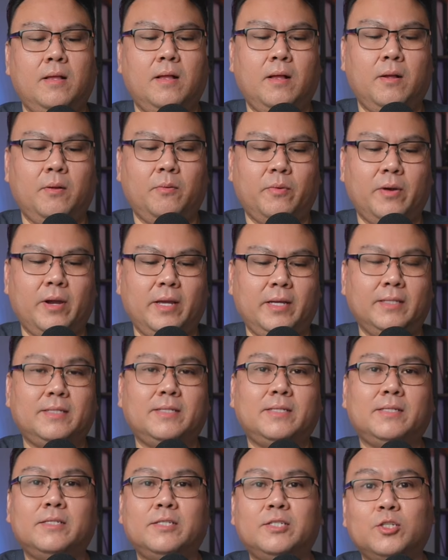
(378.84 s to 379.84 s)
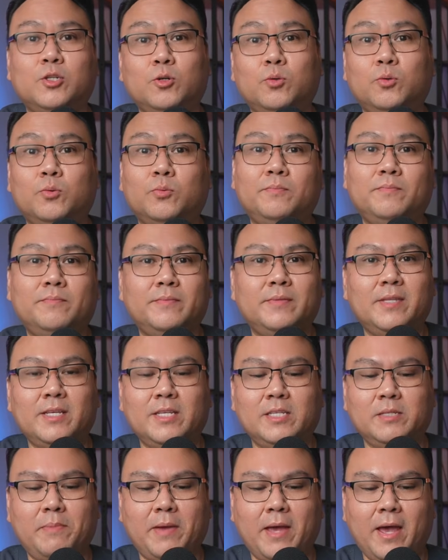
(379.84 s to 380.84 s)
All right, so
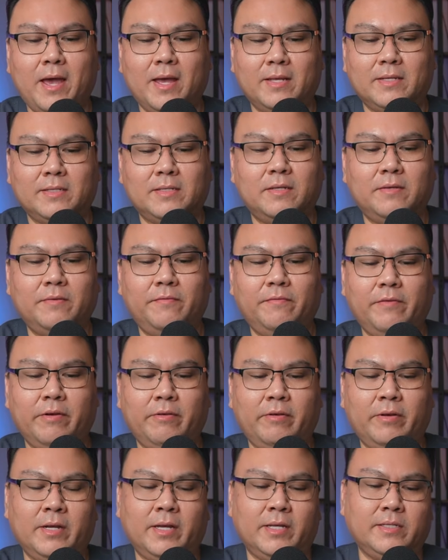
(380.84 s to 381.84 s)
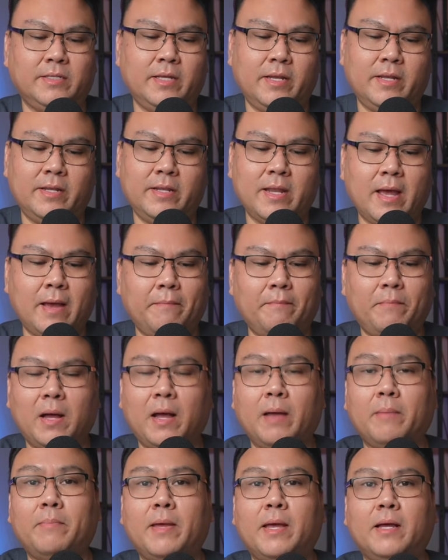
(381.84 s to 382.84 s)
these pass. Very nice. They did not
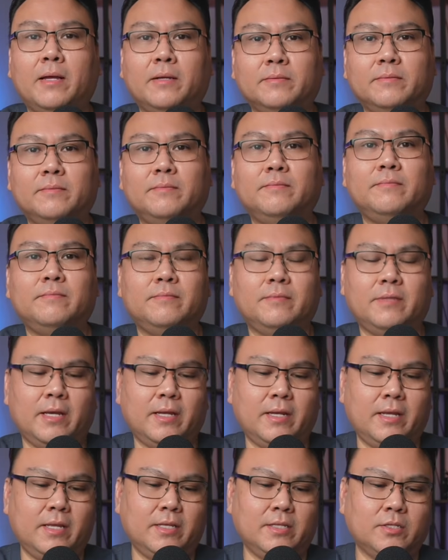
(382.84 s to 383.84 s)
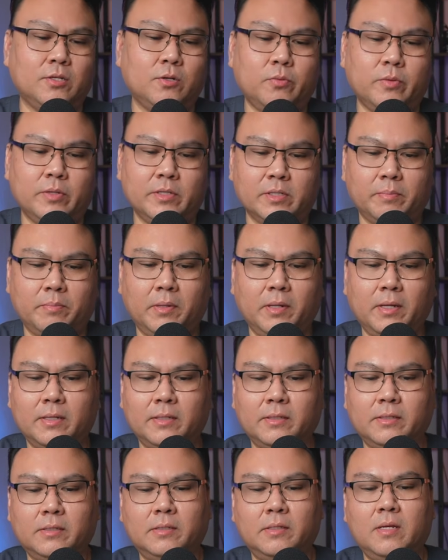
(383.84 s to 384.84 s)
pop out. That is always a
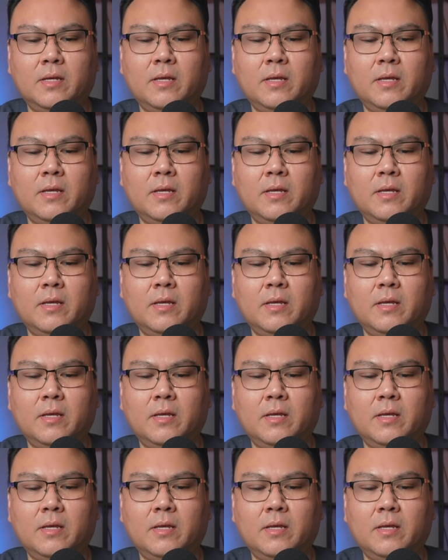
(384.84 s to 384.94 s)
plus.